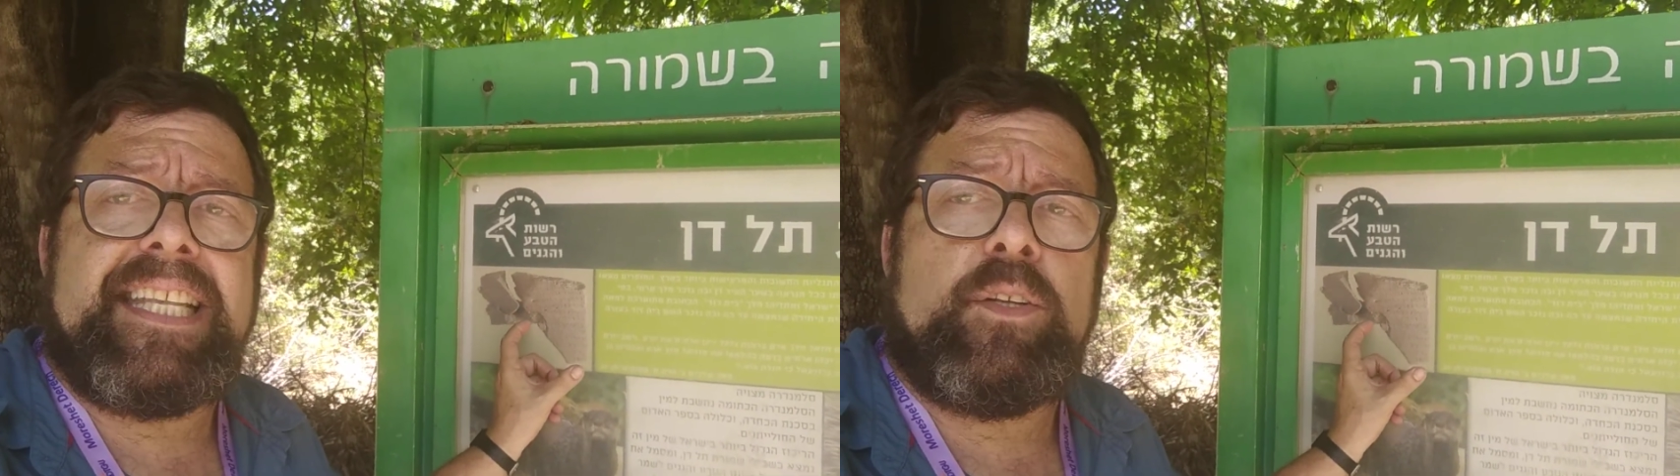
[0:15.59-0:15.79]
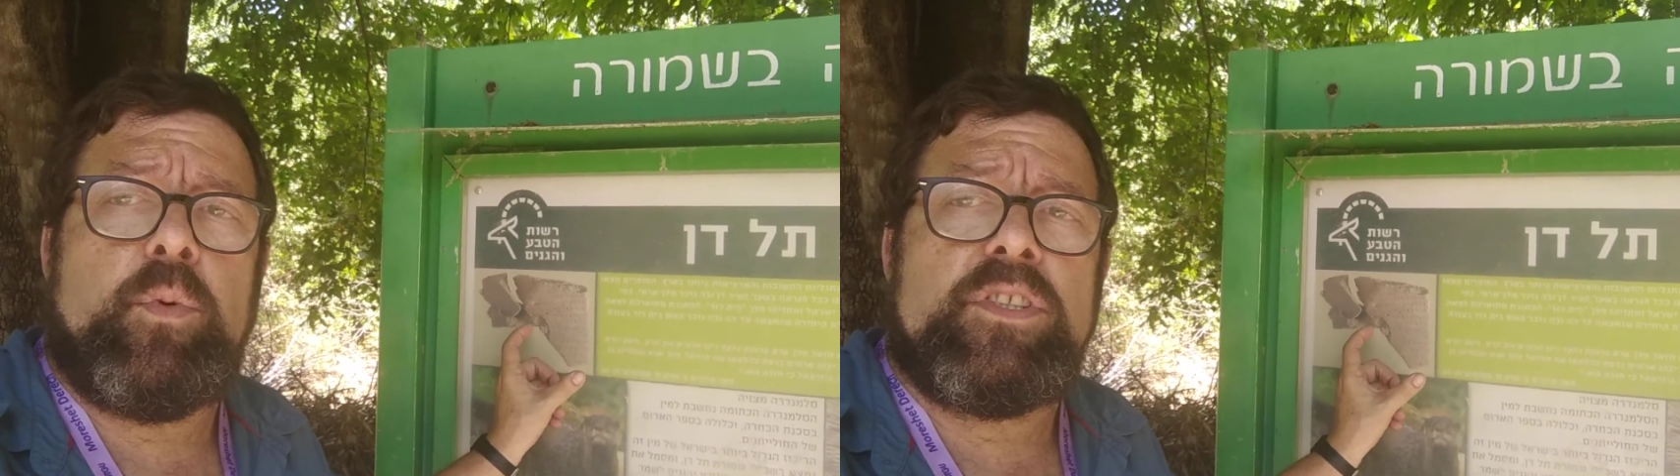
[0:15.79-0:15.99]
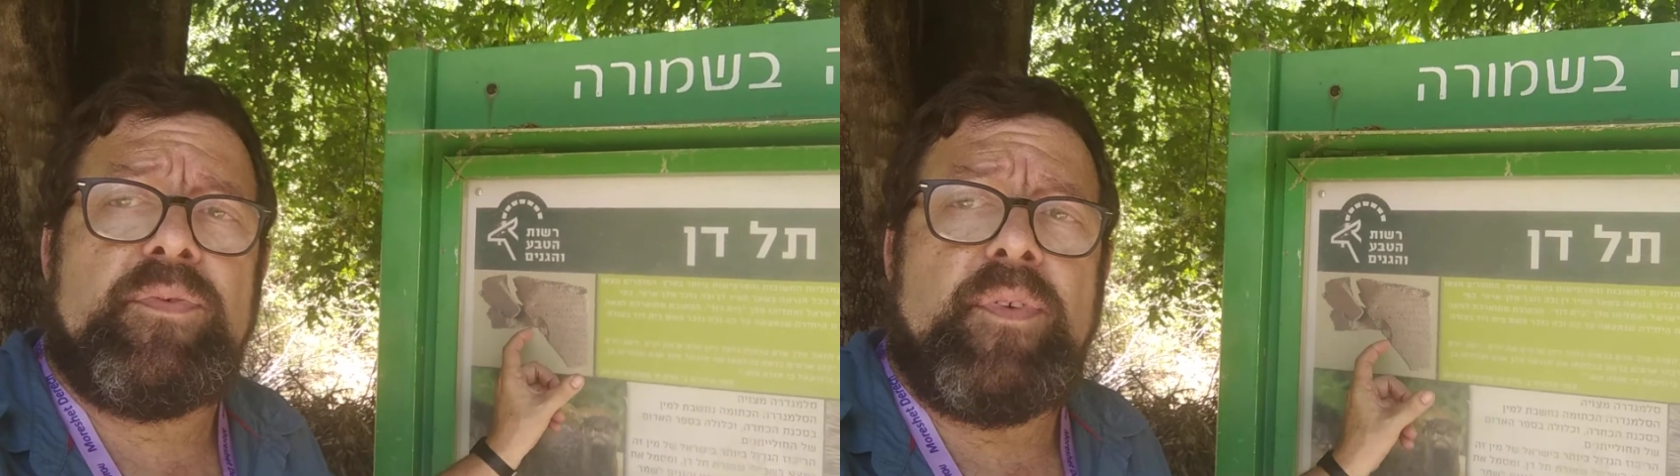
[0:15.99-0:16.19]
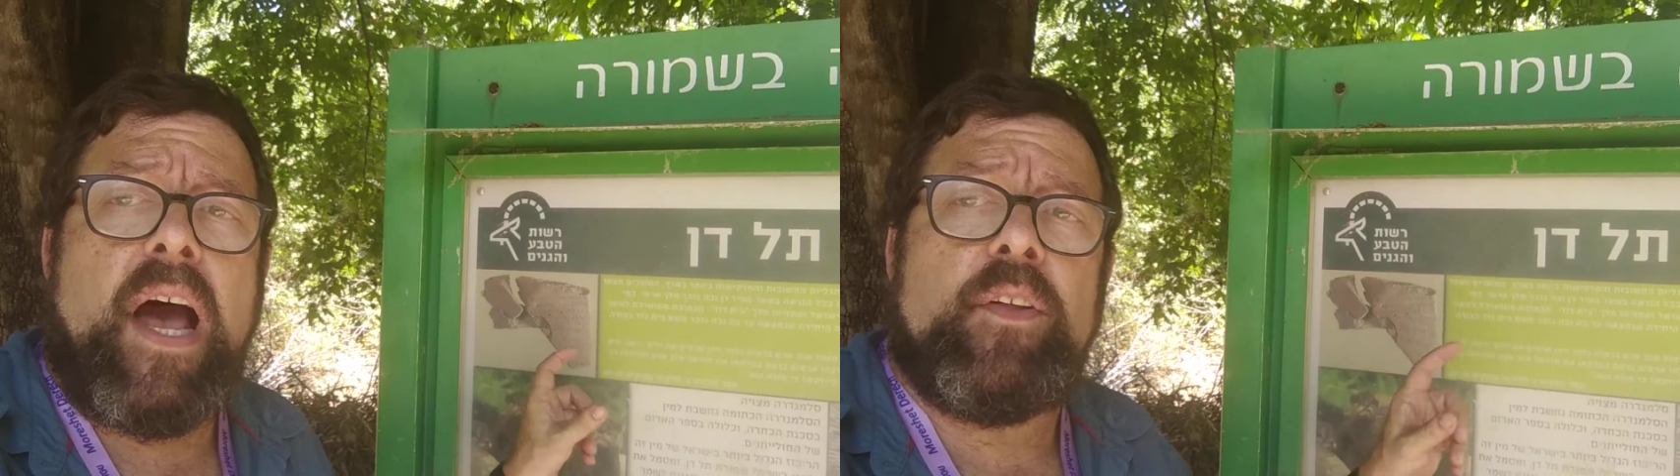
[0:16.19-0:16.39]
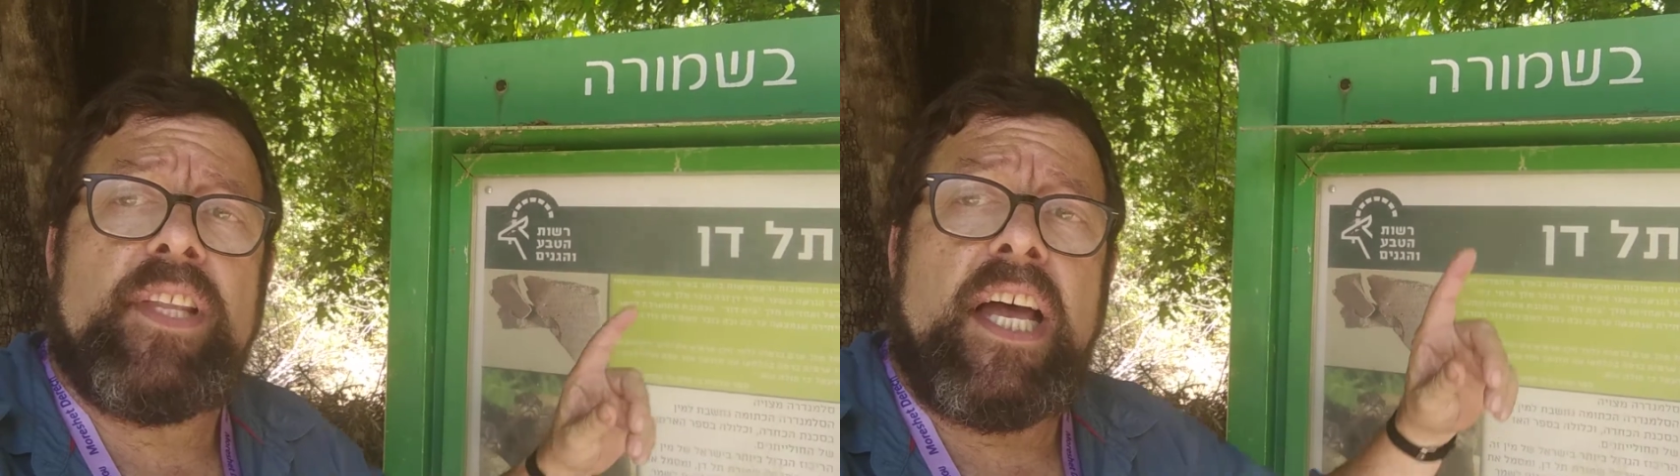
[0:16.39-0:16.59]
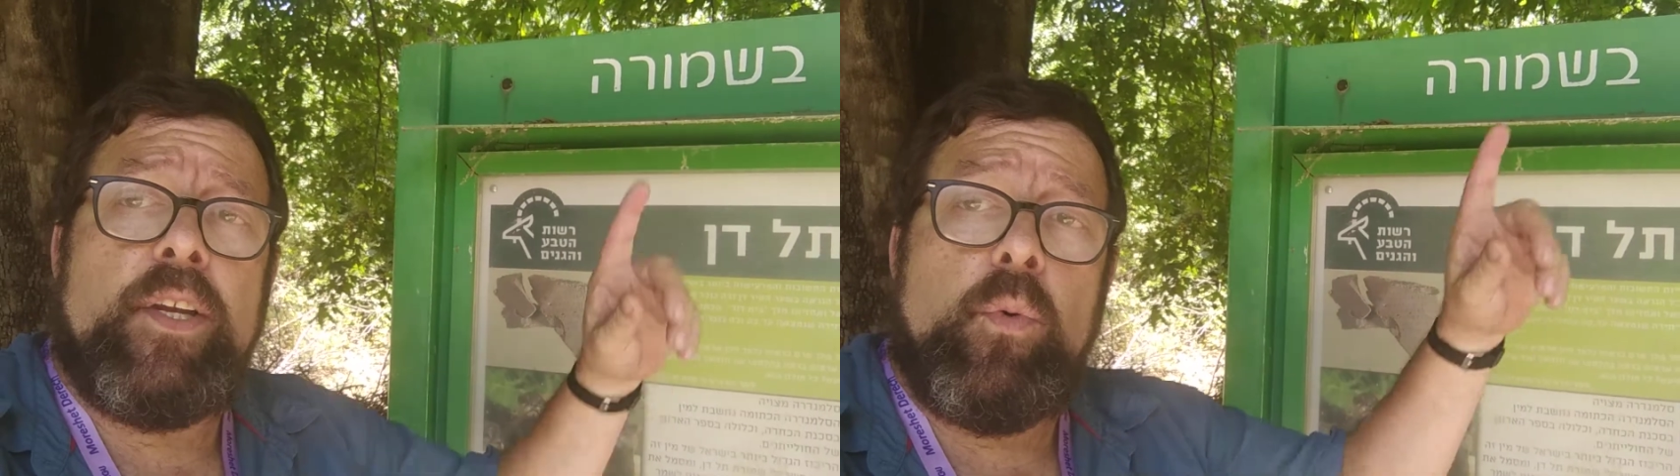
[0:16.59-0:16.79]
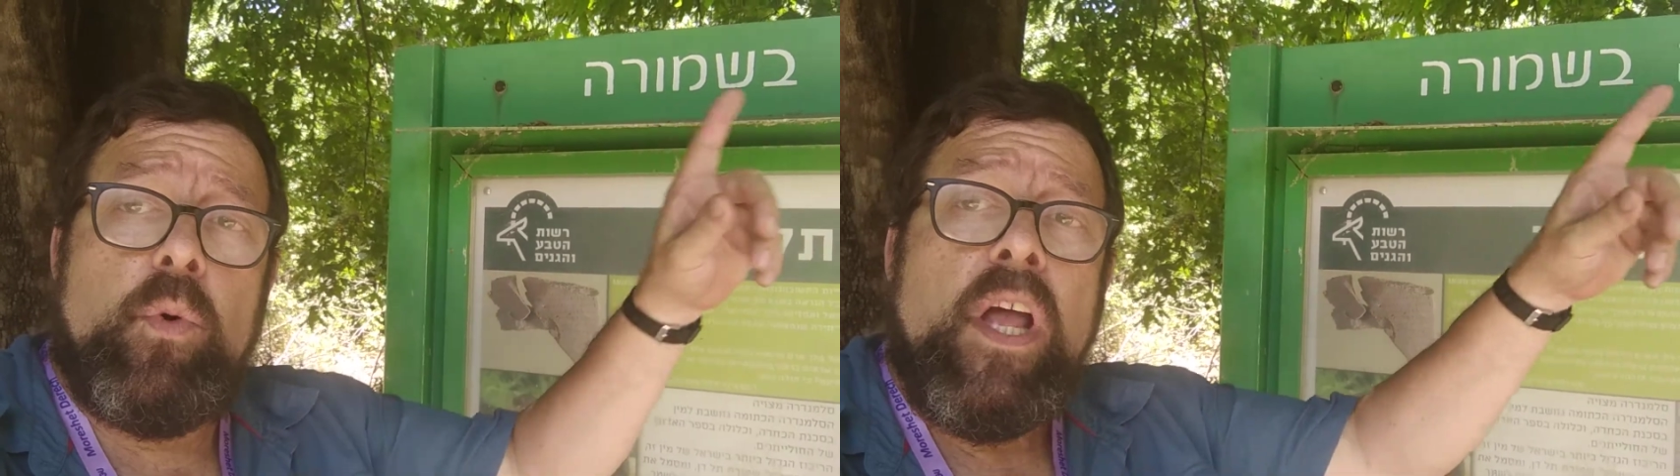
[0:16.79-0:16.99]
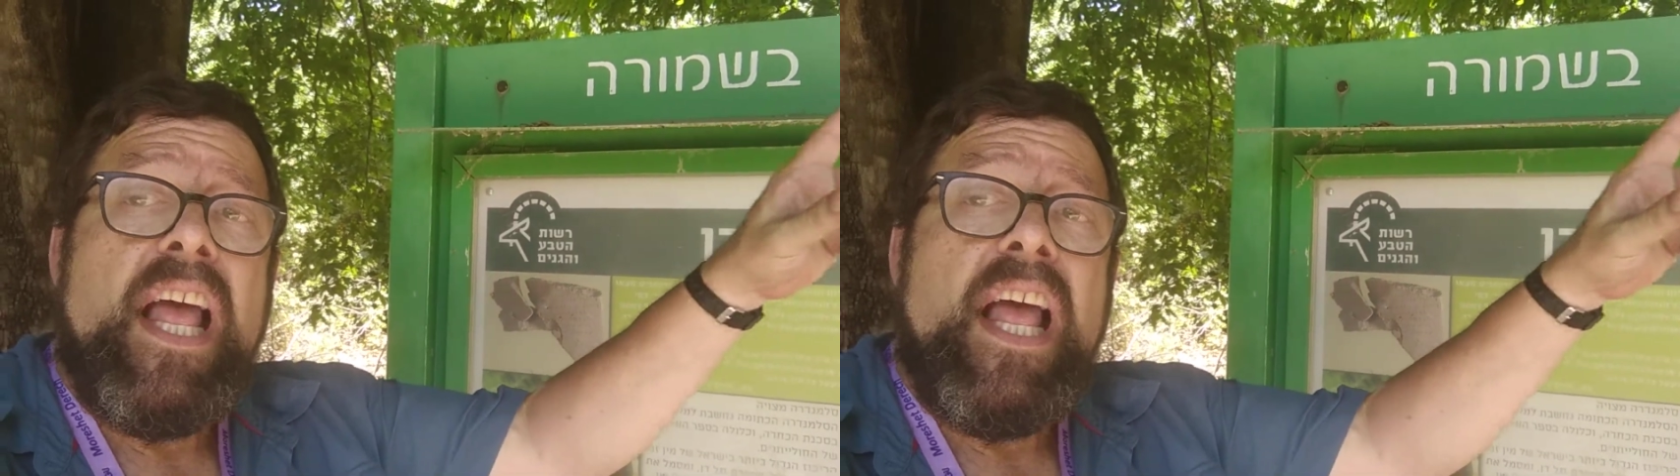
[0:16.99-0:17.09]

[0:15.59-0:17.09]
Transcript: that was found not, a,